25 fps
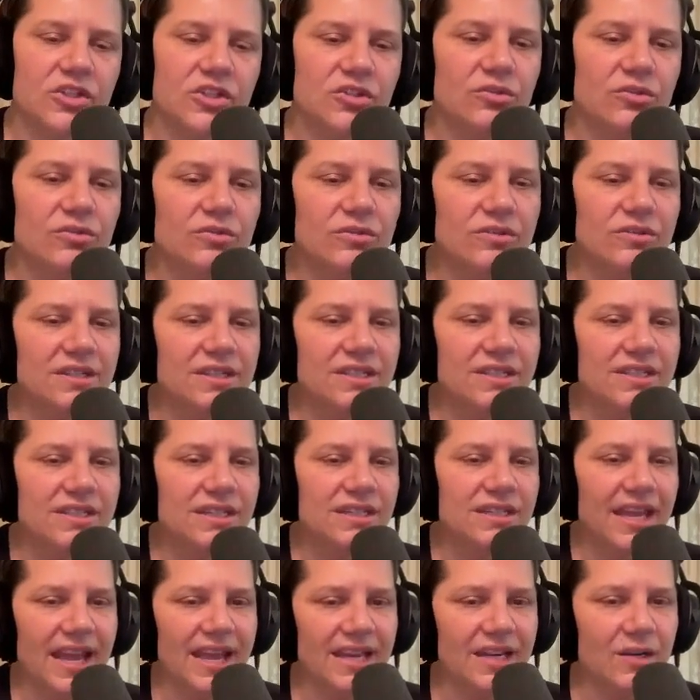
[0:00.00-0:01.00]
June
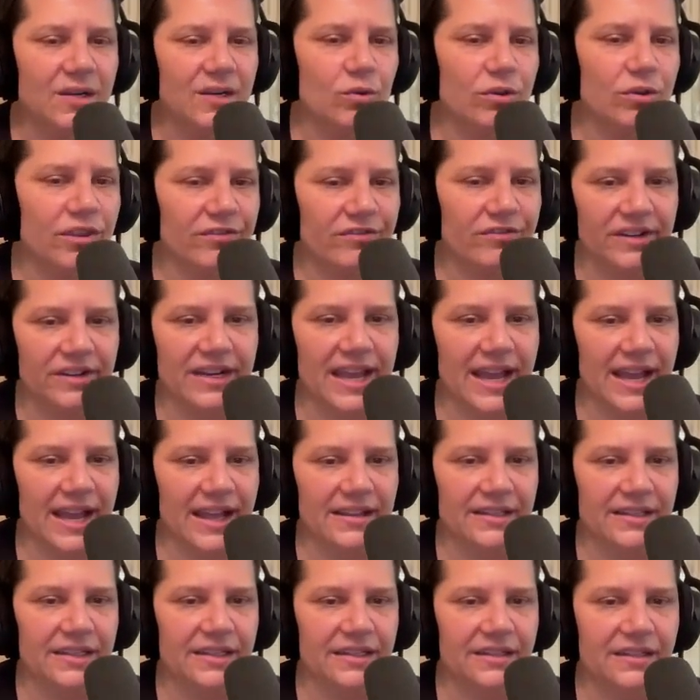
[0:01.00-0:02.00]
doesn't end with a
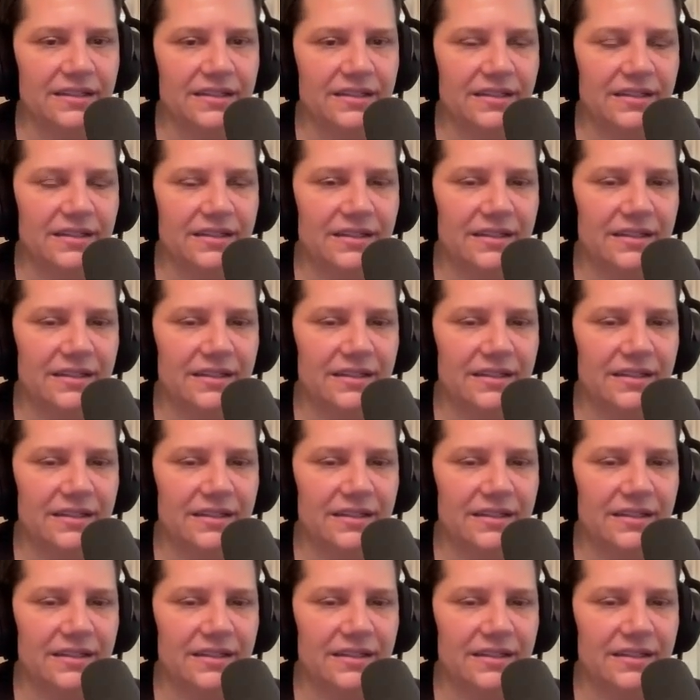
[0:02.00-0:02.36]
finale.